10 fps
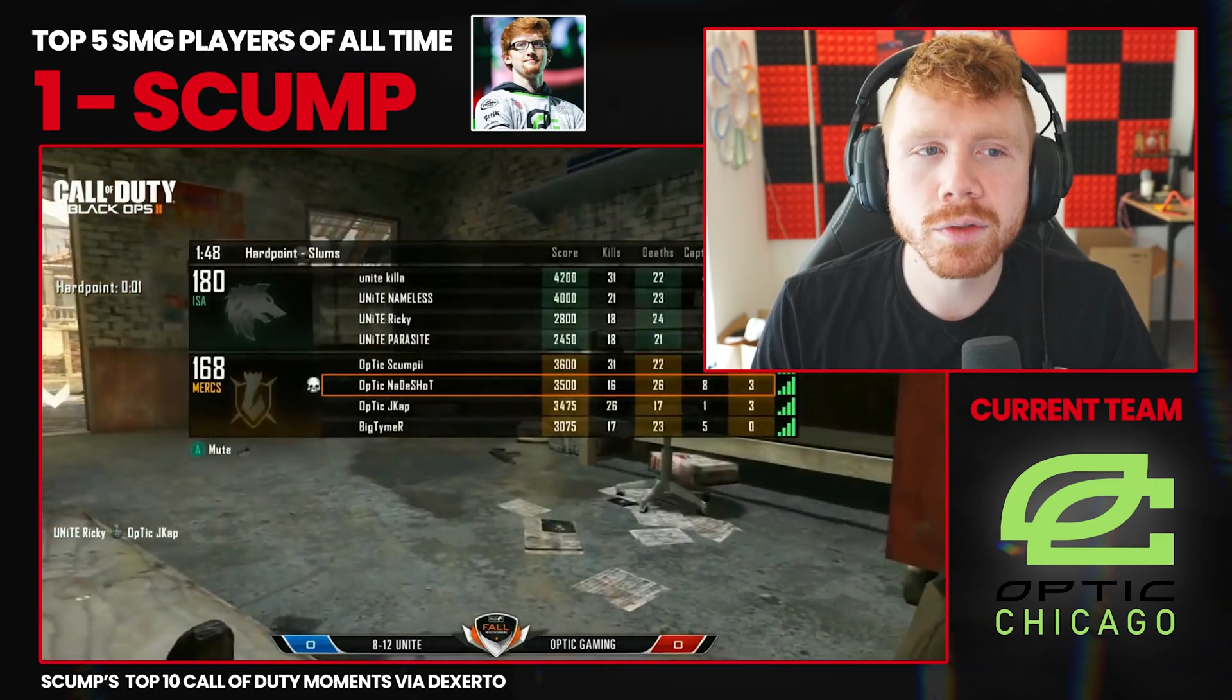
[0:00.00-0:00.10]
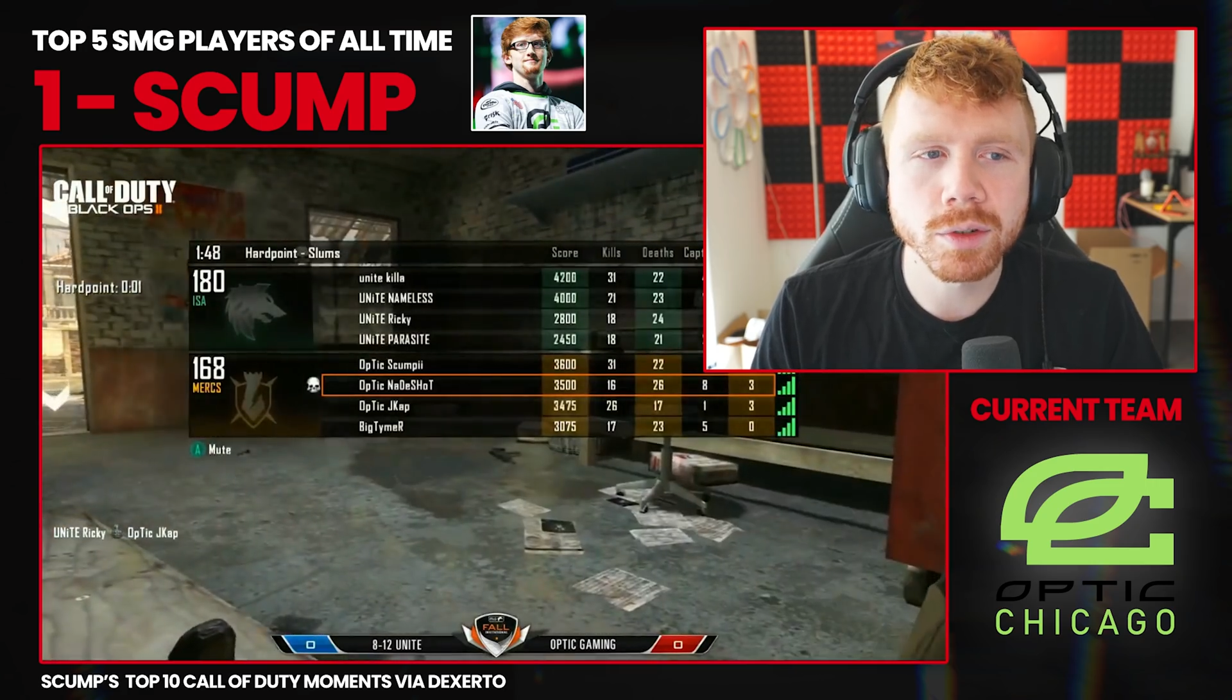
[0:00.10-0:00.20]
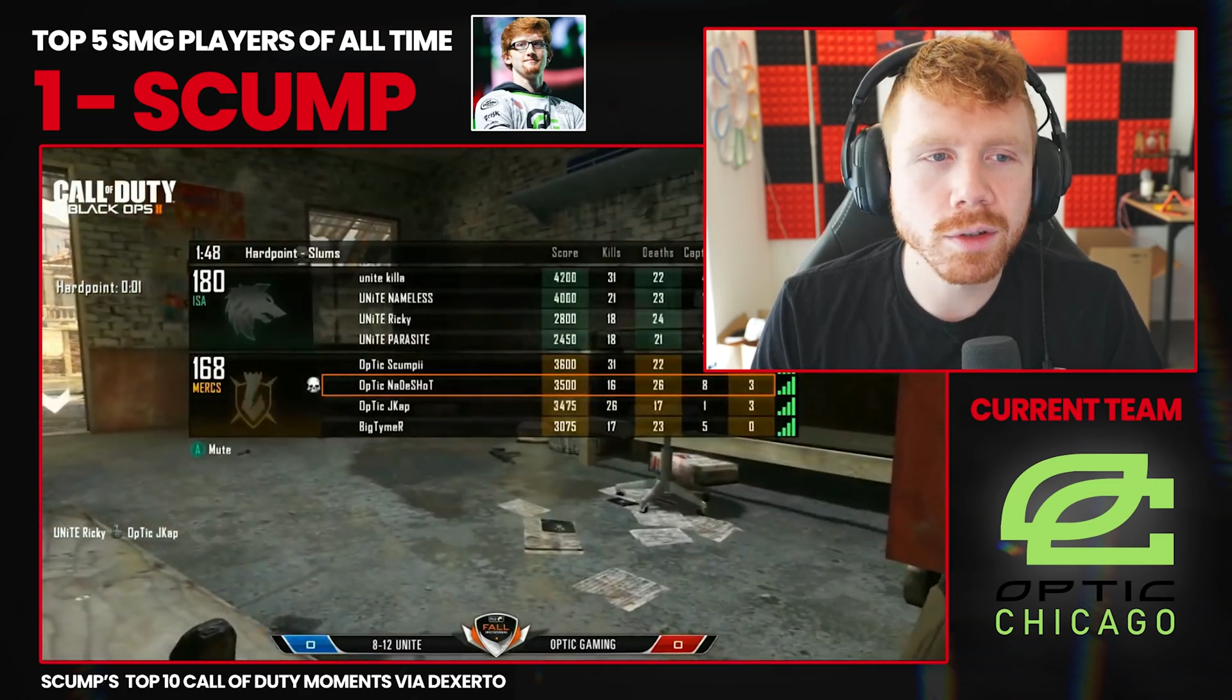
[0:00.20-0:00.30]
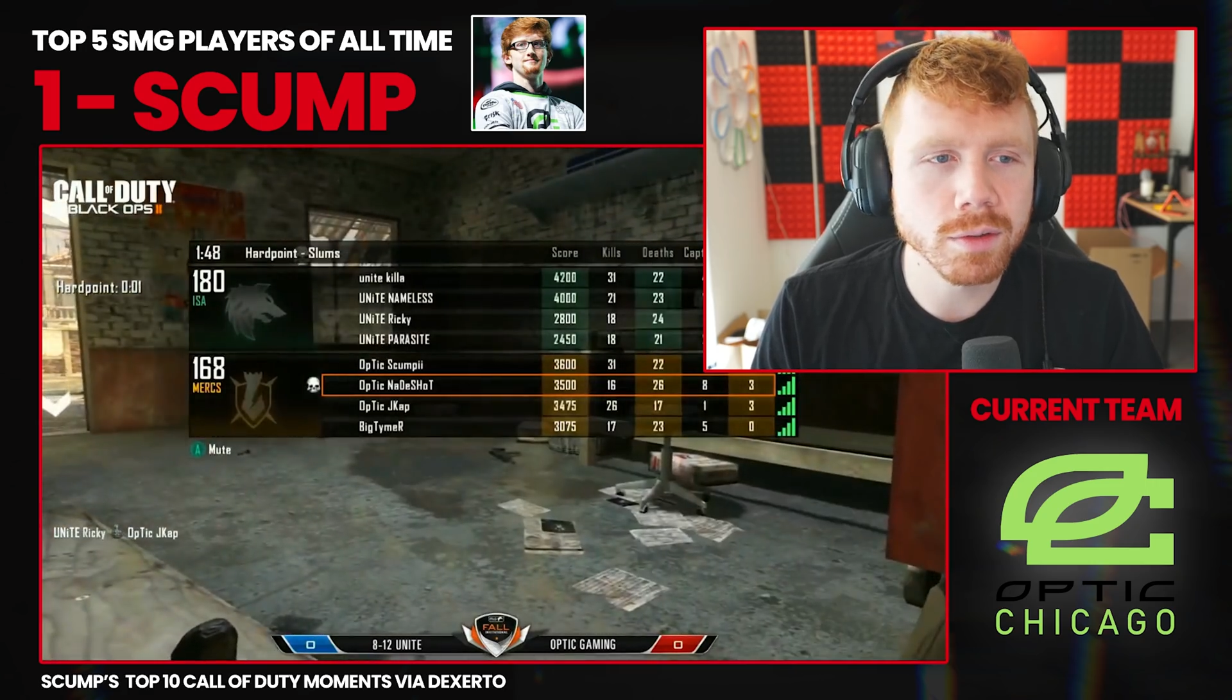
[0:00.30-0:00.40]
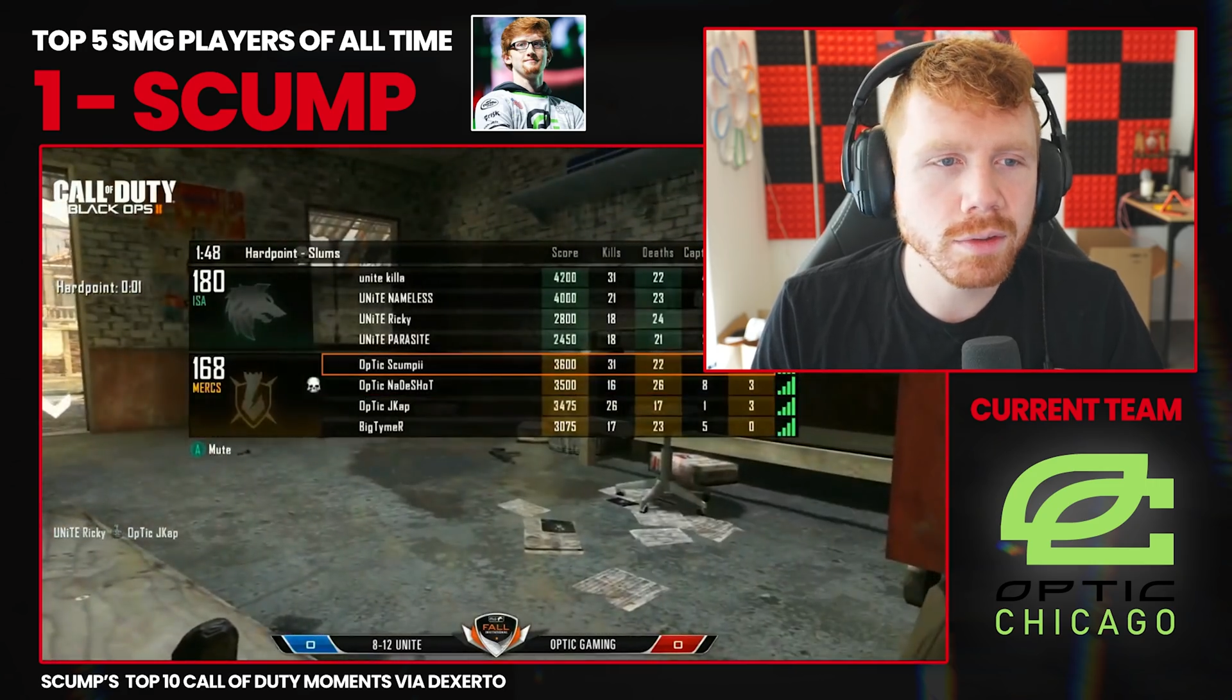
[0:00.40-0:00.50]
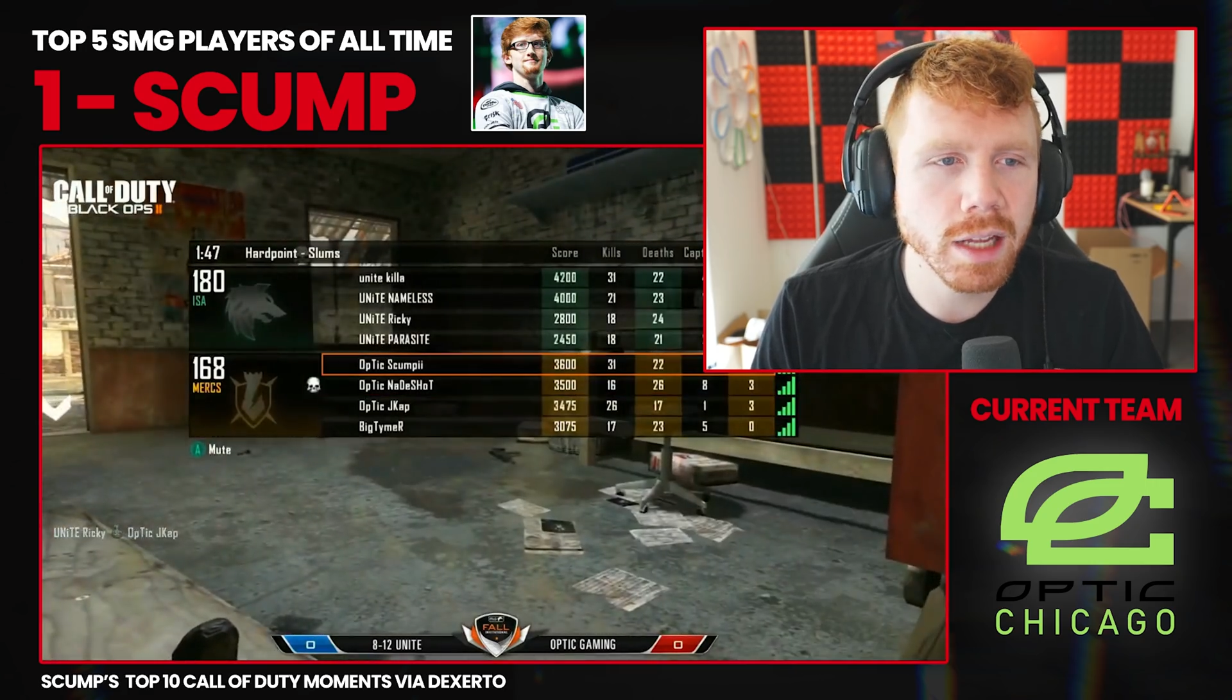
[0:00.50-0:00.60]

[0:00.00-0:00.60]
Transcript: for